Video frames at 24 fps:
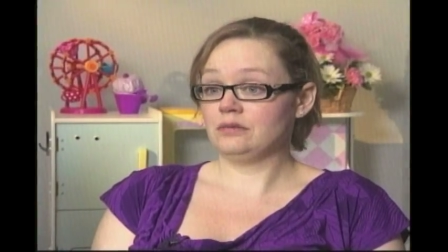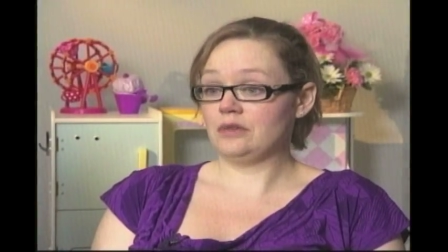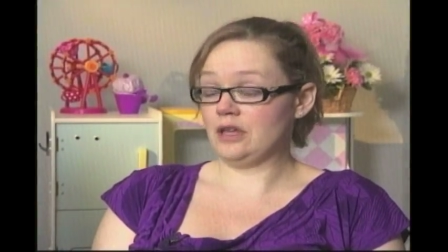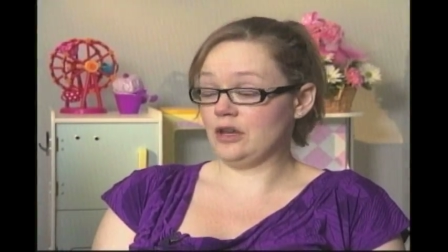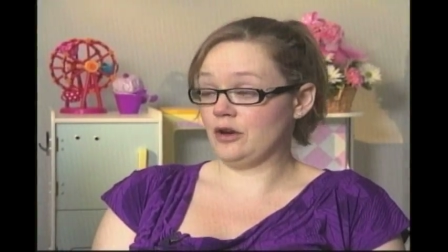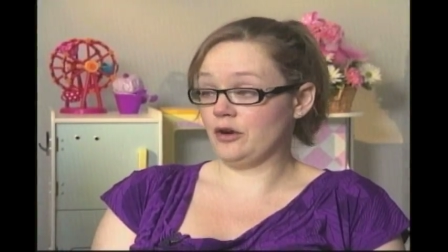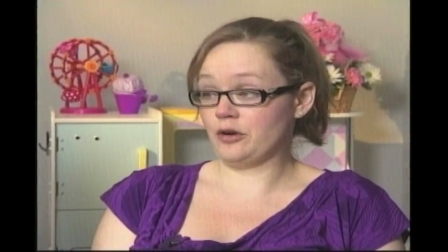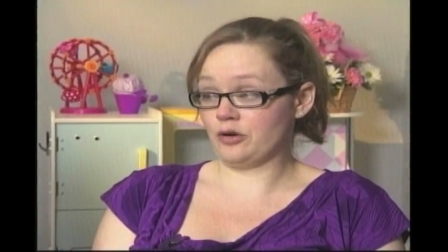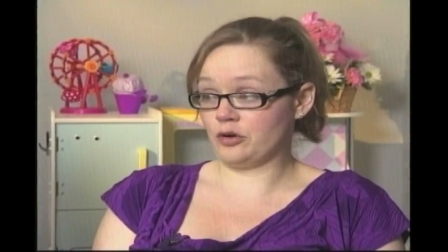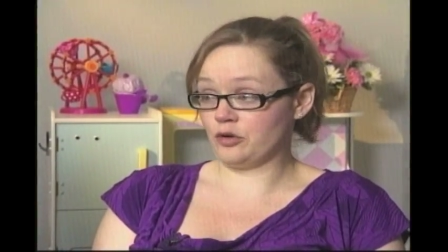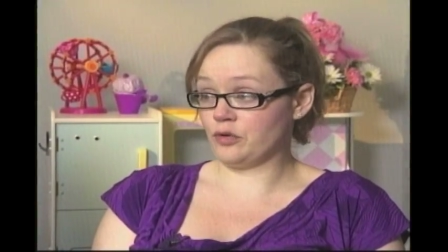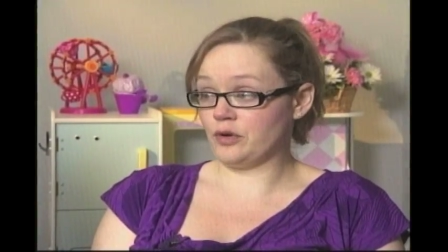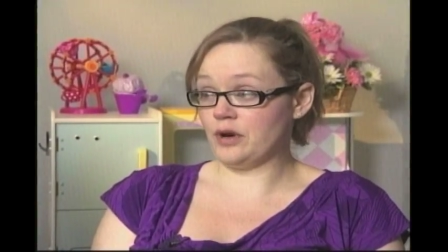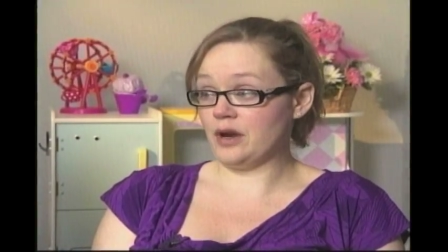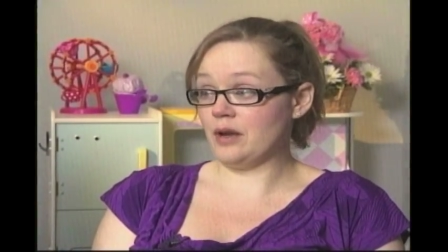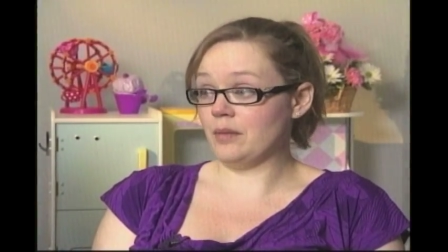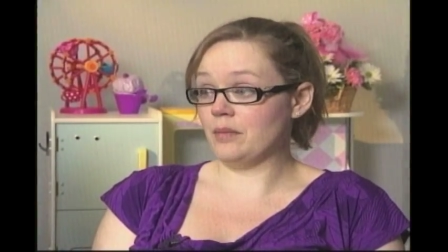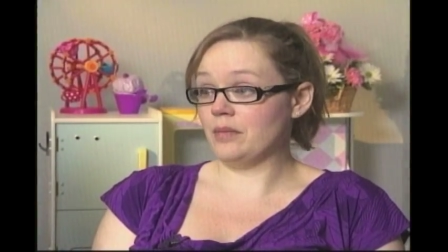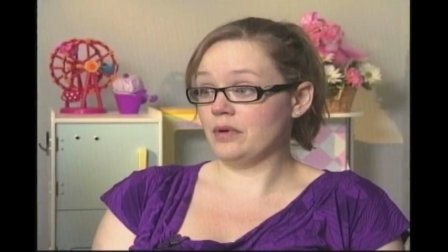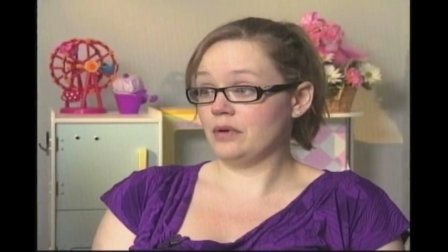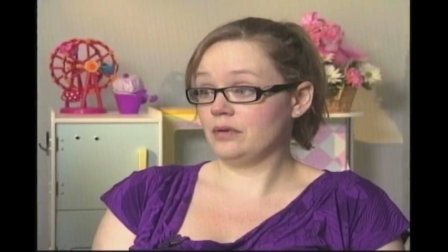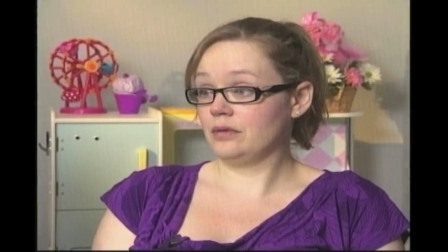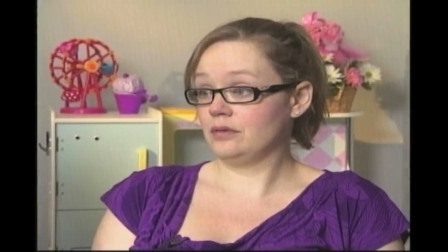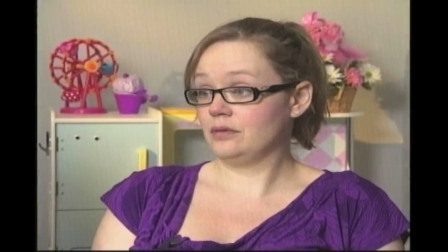in her
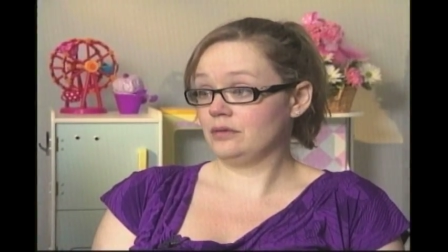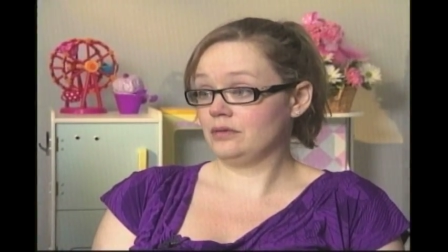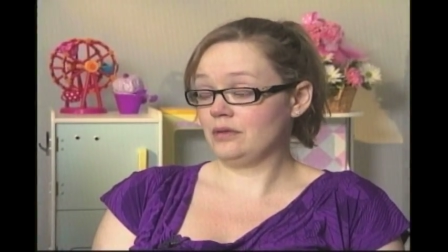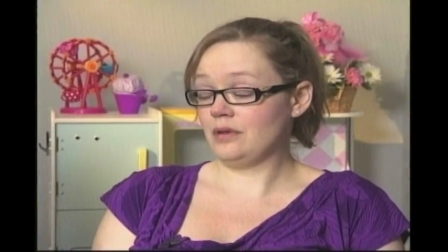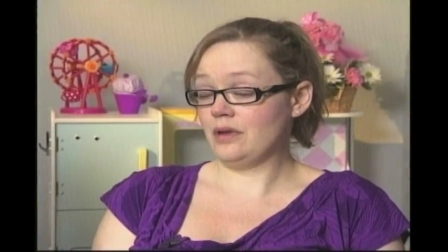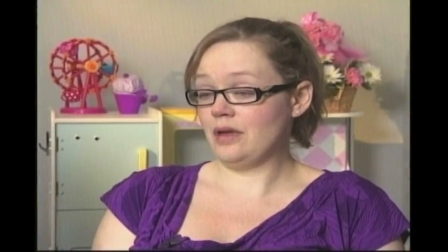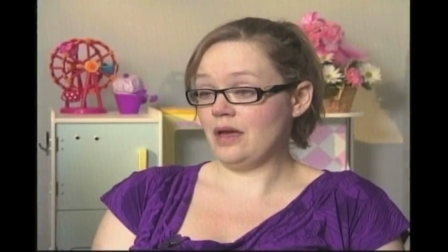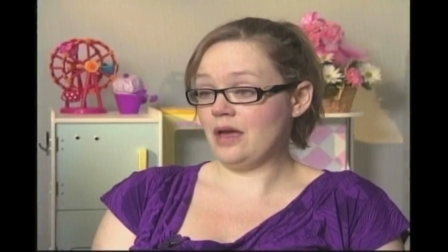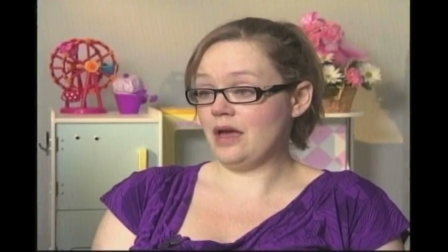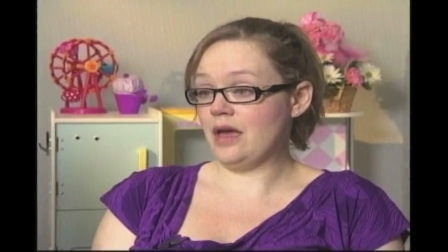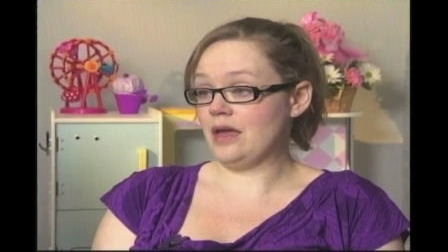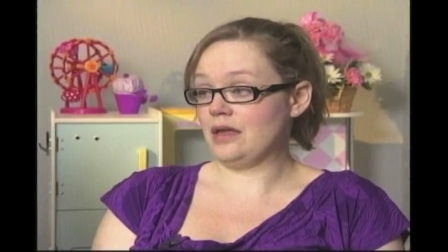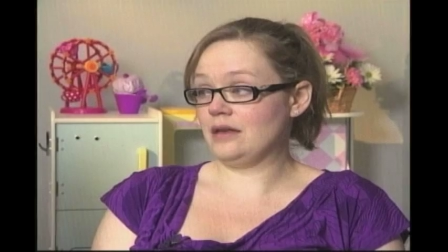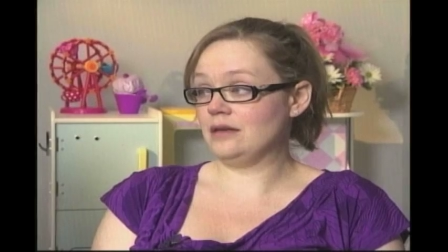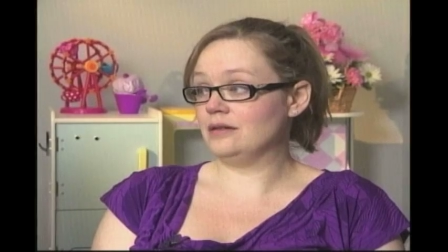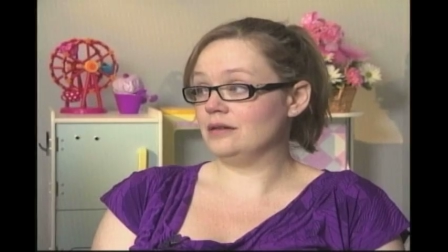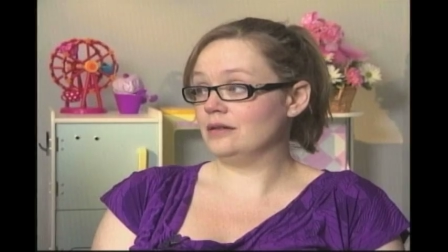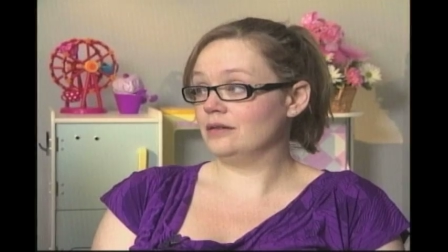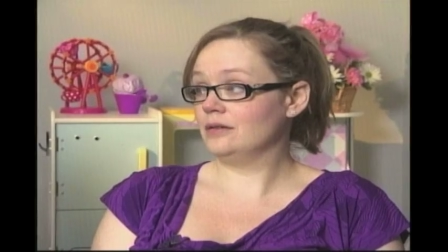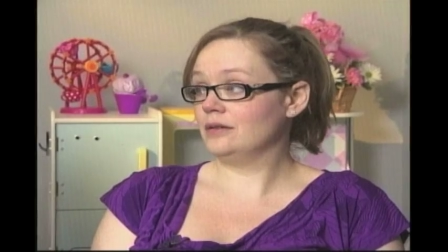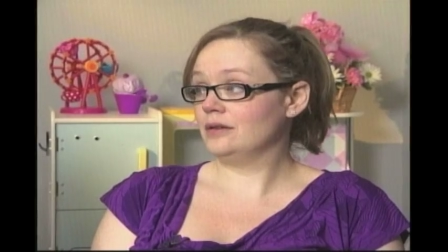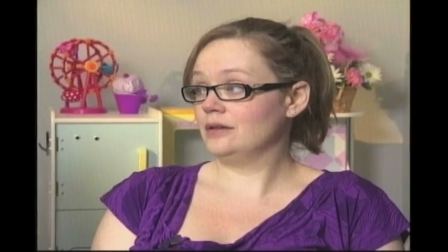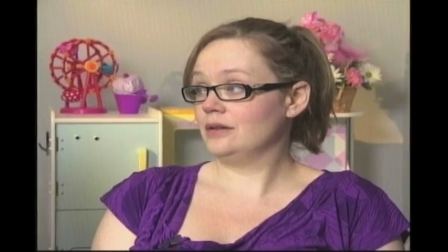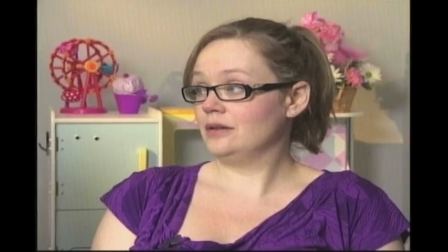crib
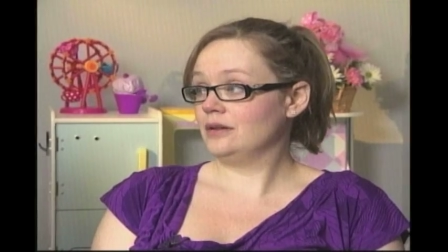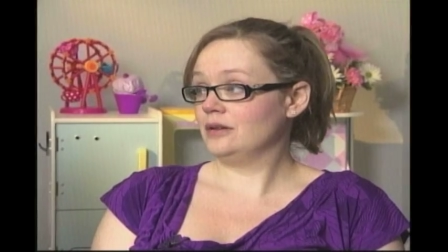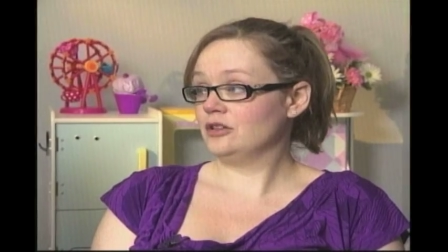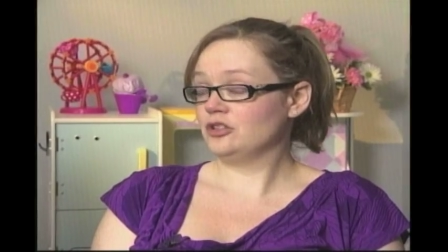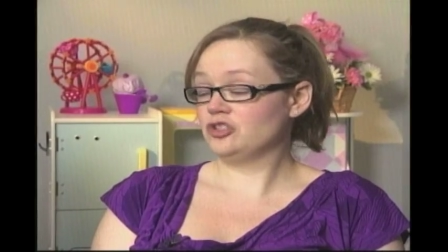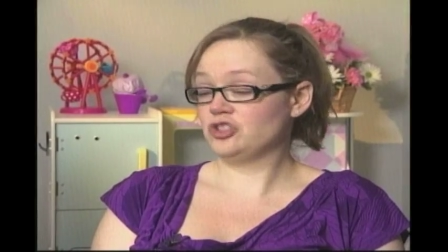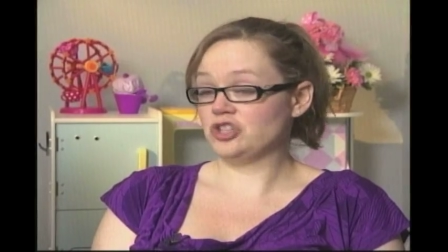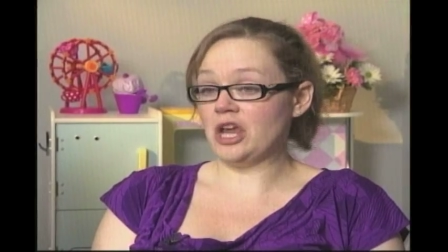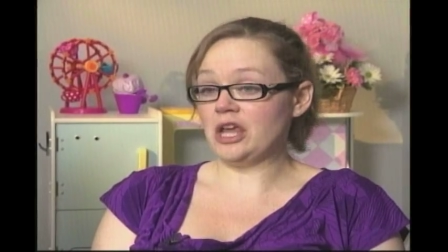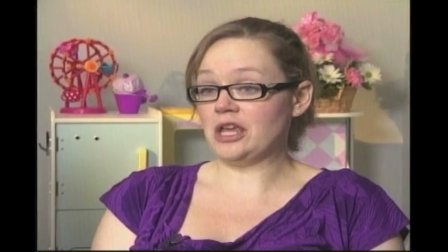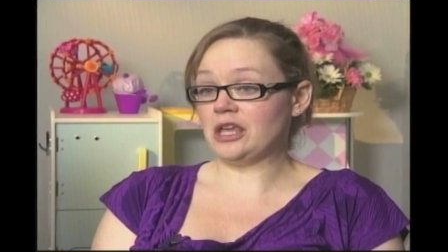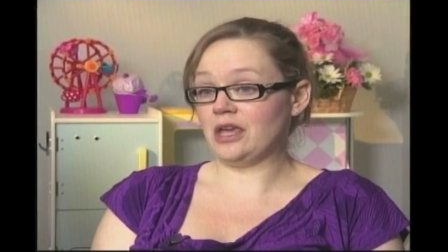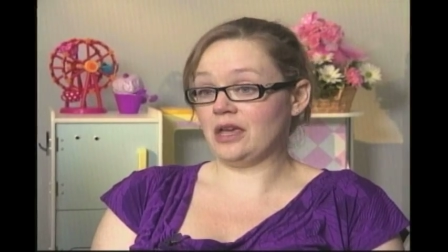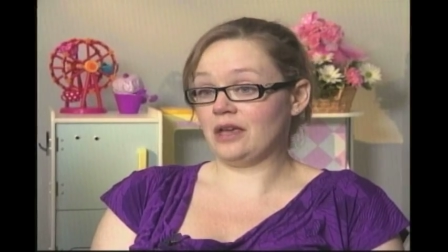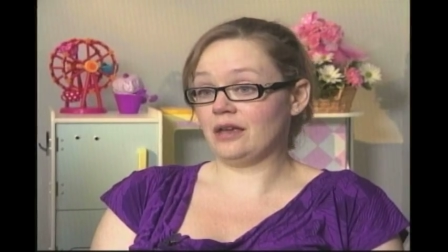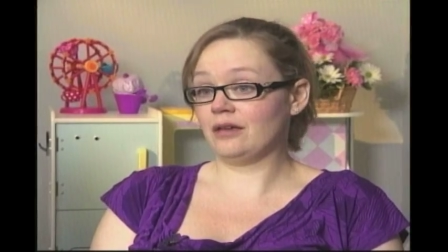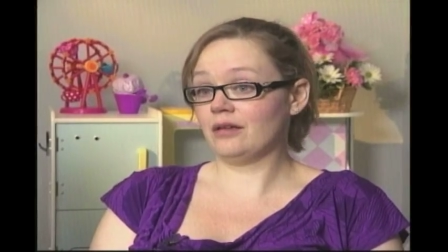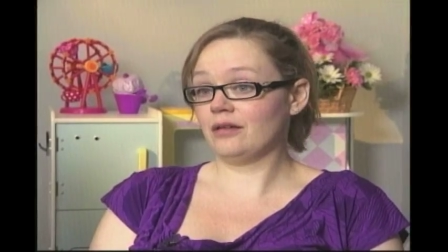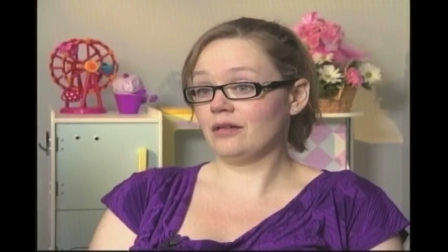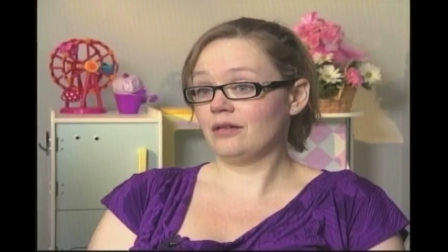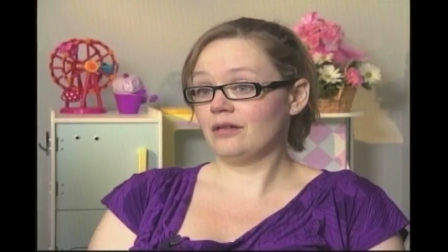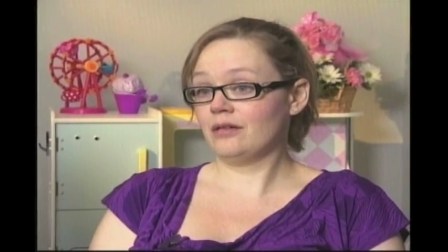and shaking.